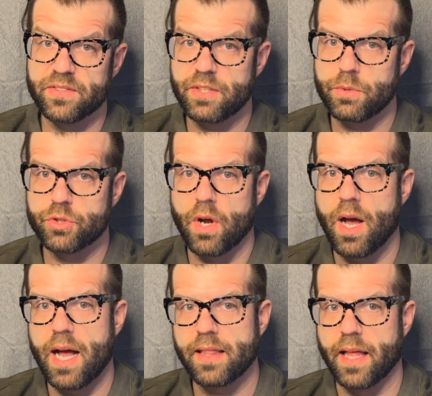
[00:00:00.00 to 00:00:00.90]
he would
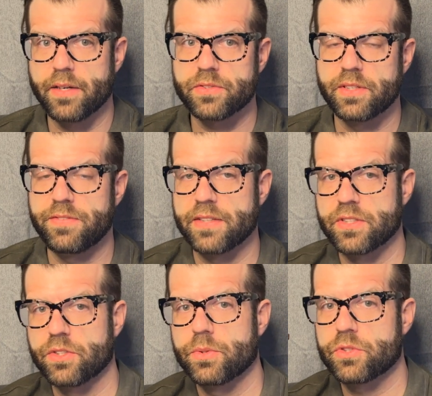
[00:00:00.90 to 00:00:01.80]
draw on letters
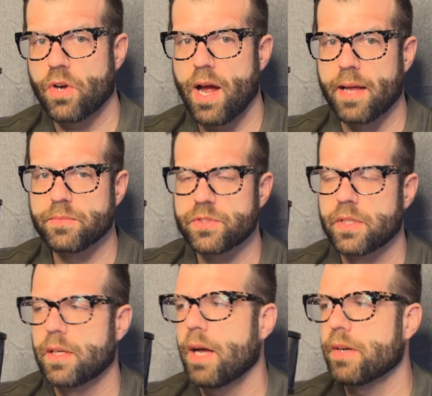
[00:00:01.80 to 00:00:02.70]
confessing to his crimes,
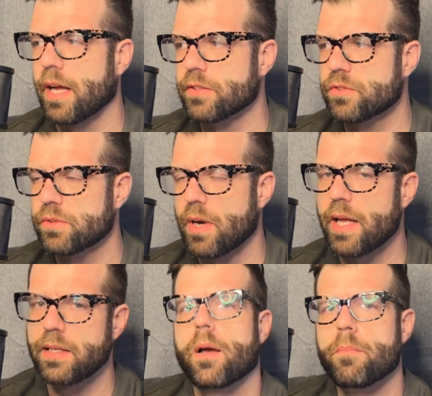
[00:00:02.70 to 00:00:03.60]
how nice,
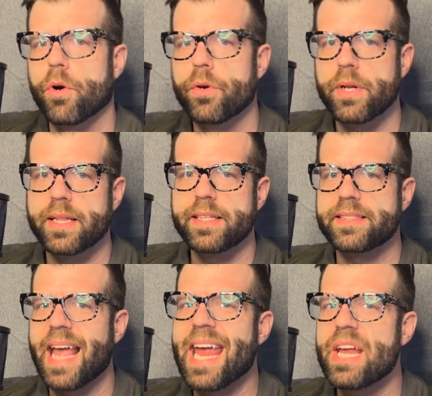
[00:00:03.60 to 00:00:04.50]
right? Murdered at
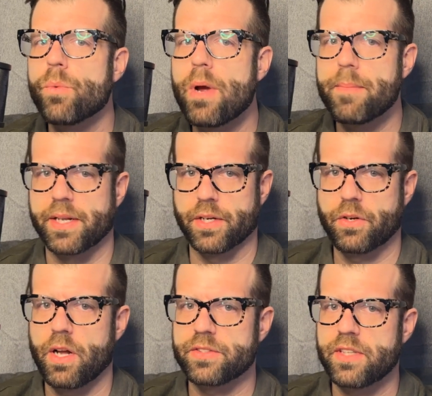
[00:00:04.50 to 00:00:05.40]
least 8 women
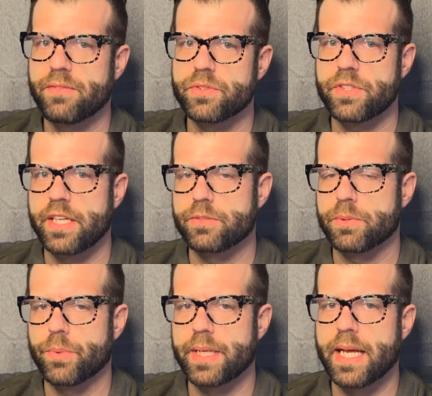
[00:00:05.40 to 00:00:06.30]
across several states
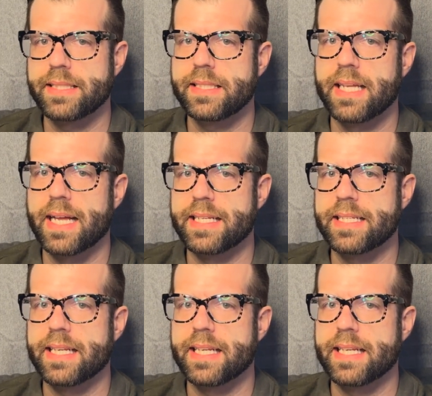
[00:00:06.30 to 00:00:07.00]
between 1990 and